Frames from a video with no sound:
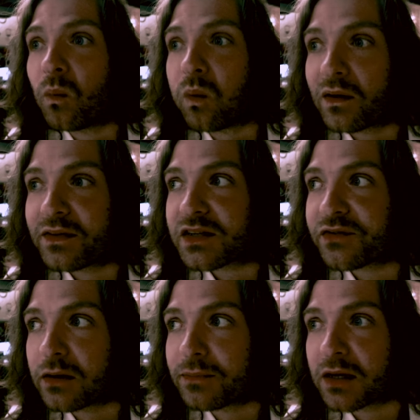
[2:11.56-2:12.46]
What this
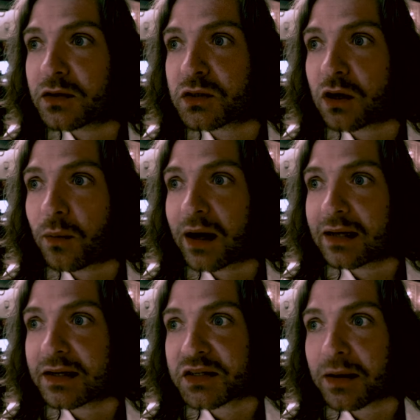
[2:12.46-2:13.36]
film does so
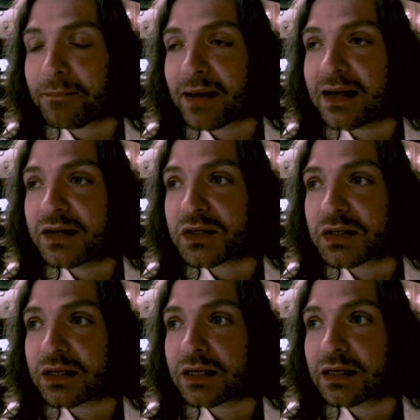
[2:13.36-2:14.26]
well is it
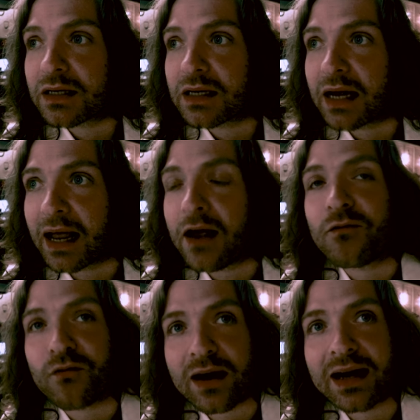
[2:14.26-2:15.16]
makes
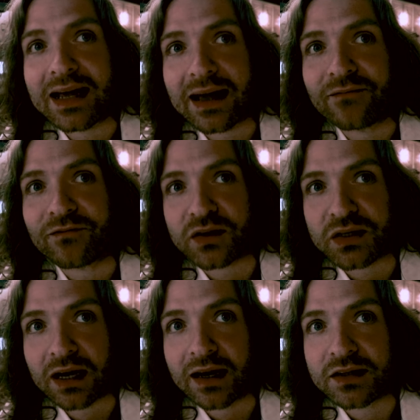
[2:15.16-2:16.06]
it, really
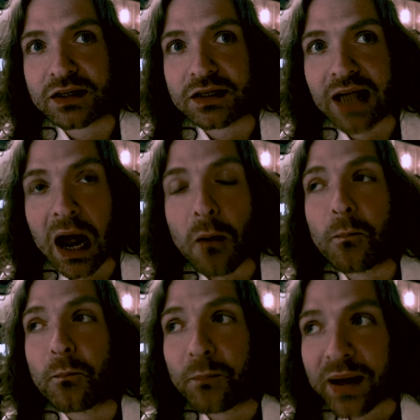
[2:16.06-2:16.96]
emphasizes how
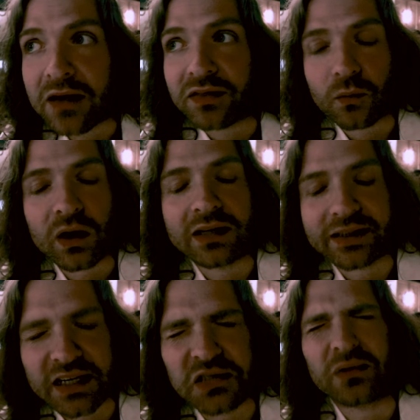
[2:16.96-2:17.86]
big the
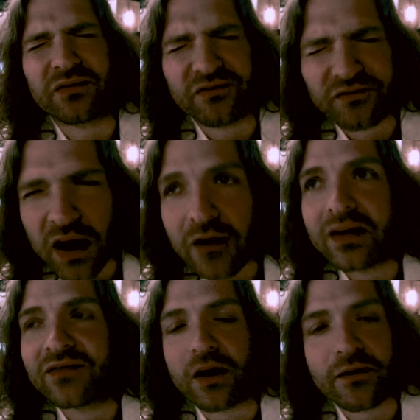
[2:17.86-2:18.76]
world is with
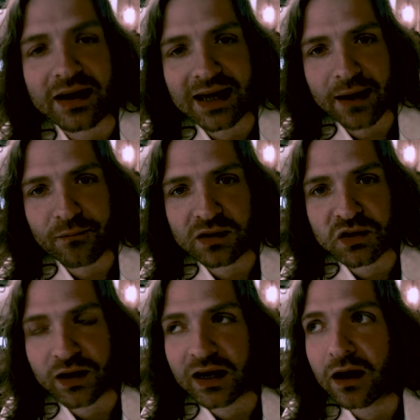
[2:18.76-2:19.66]
very, very camera
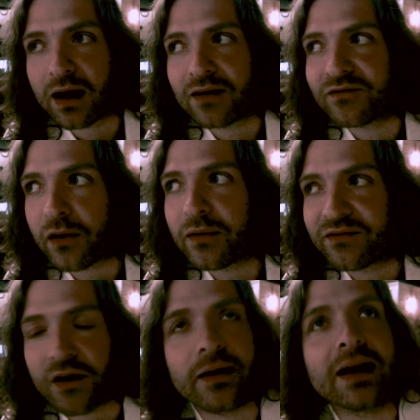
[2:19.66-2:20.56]
trick, uh,
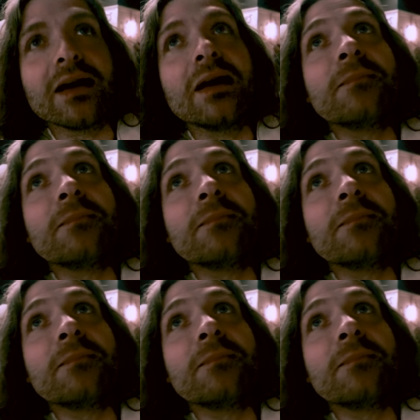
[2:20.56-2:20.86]
very, very